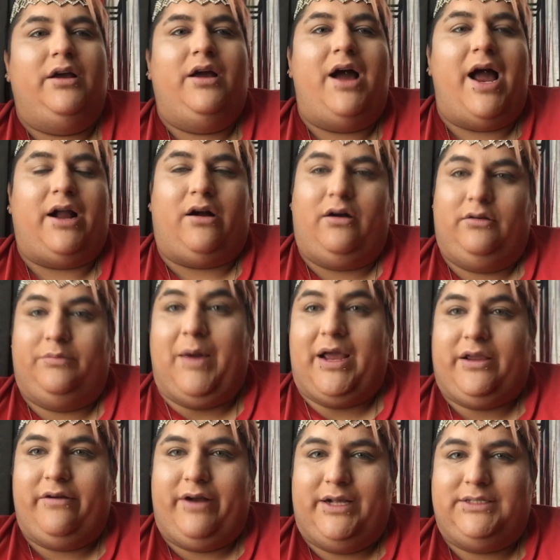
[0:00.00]
I called back
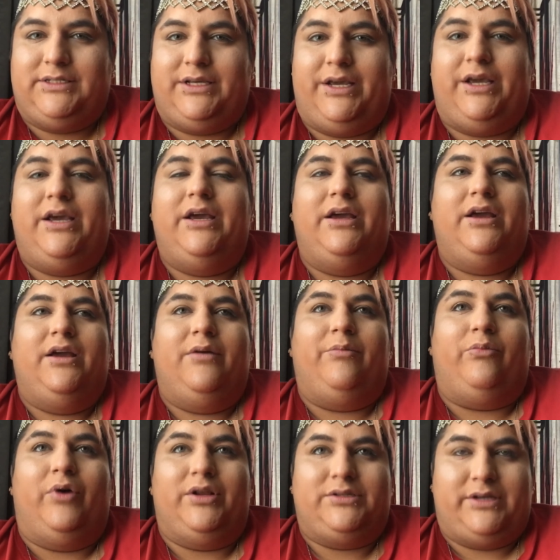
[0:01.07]
your Etsy
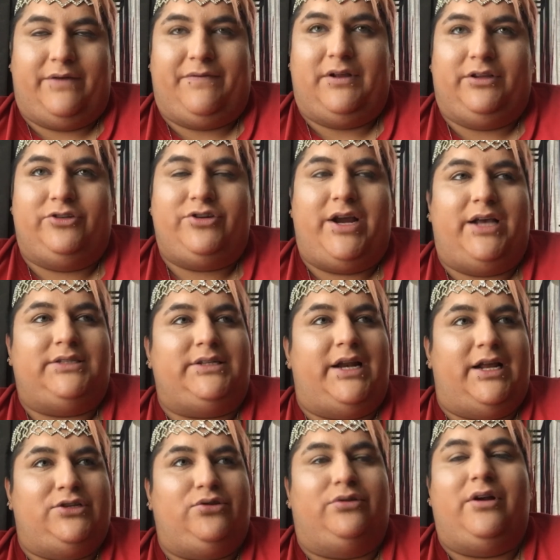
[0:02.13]
once I found the dress, and
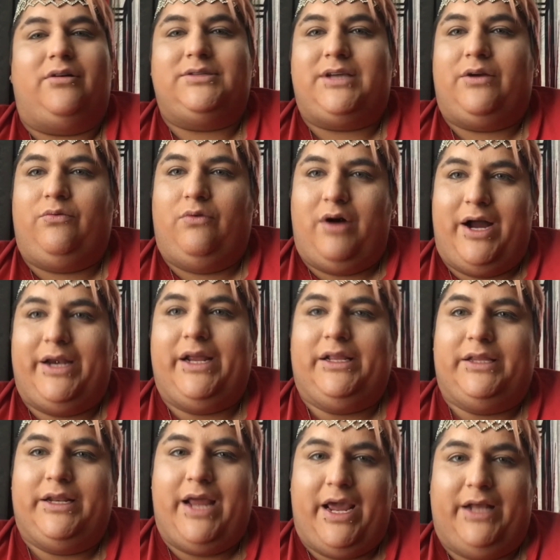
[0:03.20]
I told her, I was like, well, I need
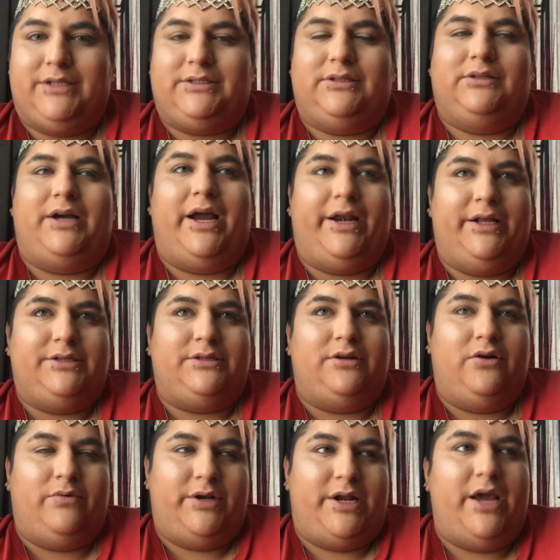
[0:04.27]
the date. I need to know
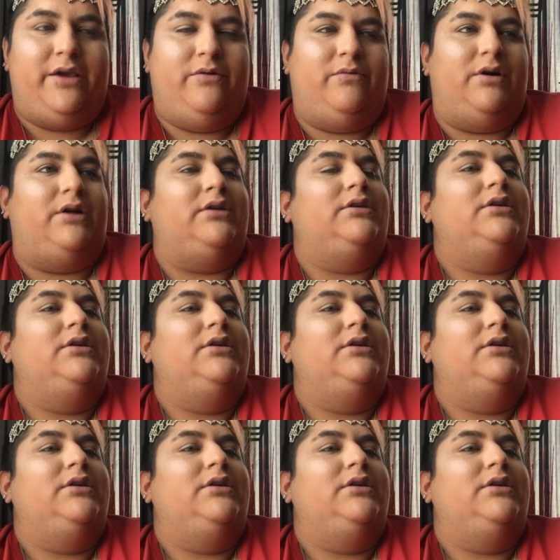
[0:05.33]
what date you want.